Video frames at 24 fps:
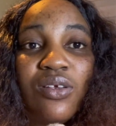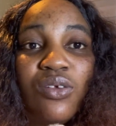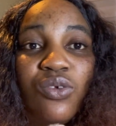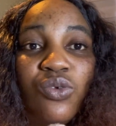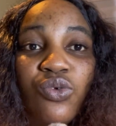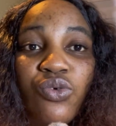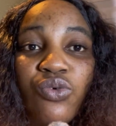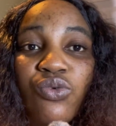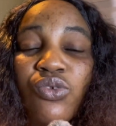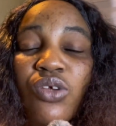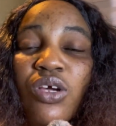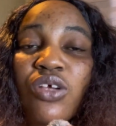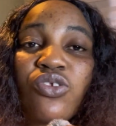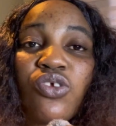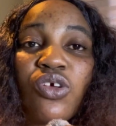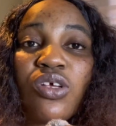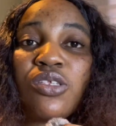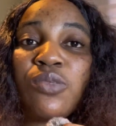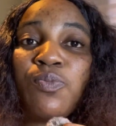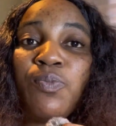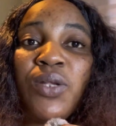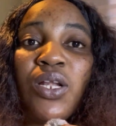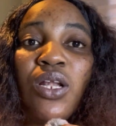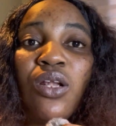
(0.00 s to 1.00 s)
You not
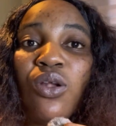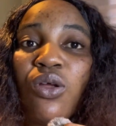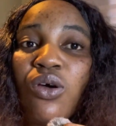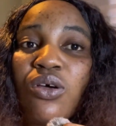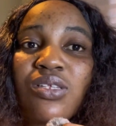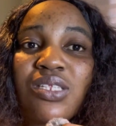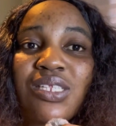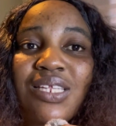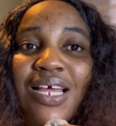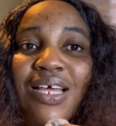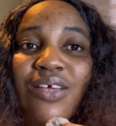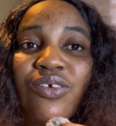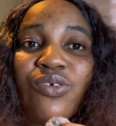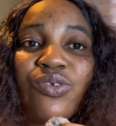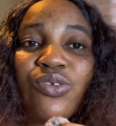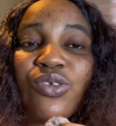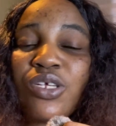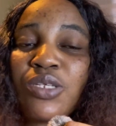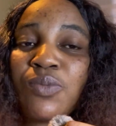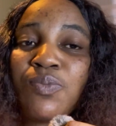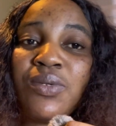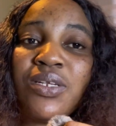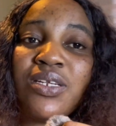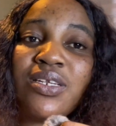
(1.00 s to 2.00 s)
just be lost and you
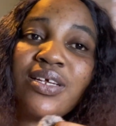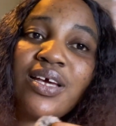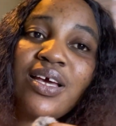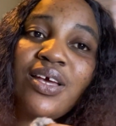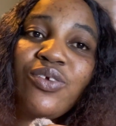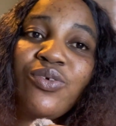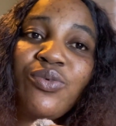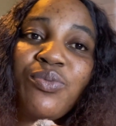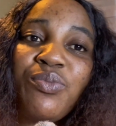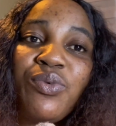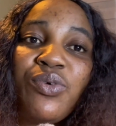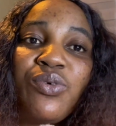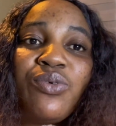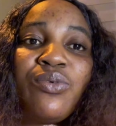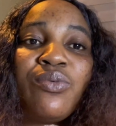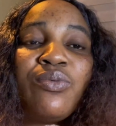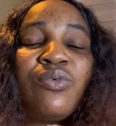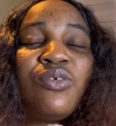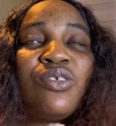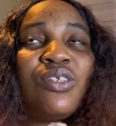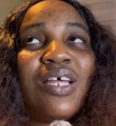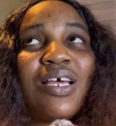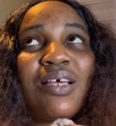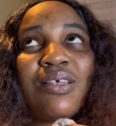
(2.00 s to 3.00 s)
just be there,
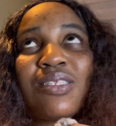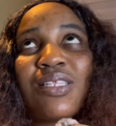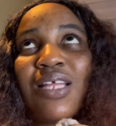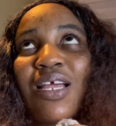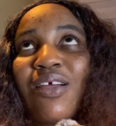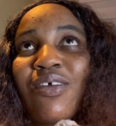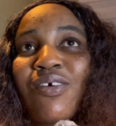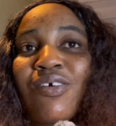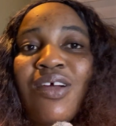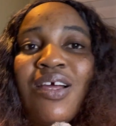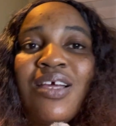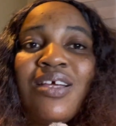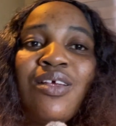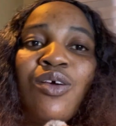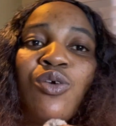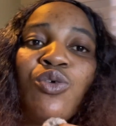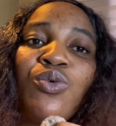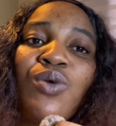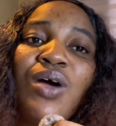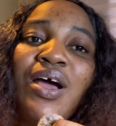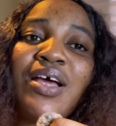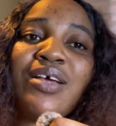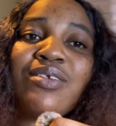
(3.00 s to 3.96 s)
you just start crying, oh,